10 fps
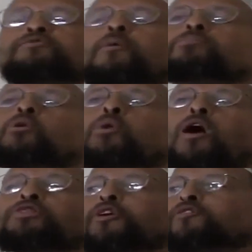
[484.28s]
from the
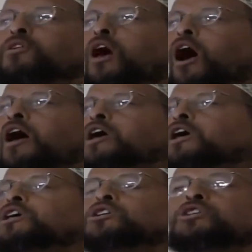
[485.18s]
wealth of Allah
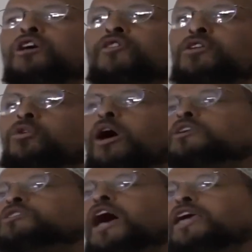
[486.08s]
He's given you.
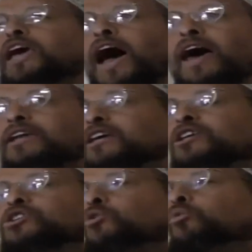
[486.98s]
And zakat
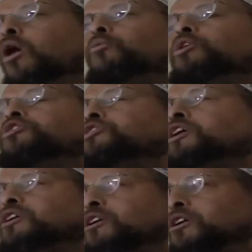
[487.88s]
isn't what we
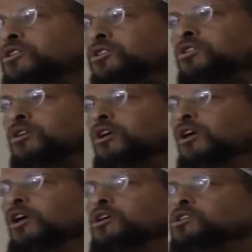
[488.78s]
think it is.
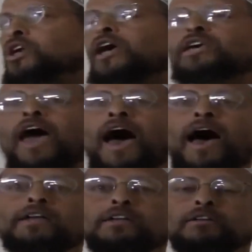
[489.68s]

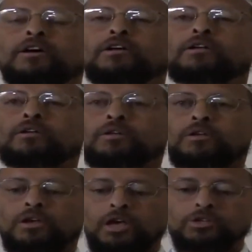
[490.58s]
Zakat
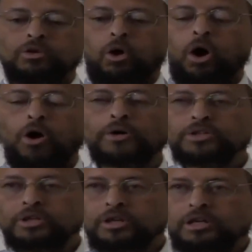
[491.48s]
its
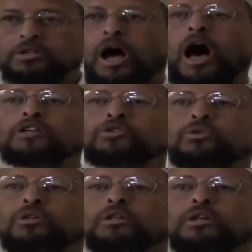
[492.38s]
origin, its
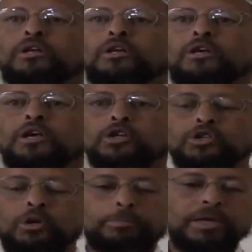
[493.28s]
asl,
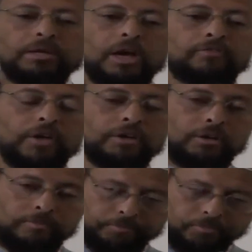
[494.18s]
is to be given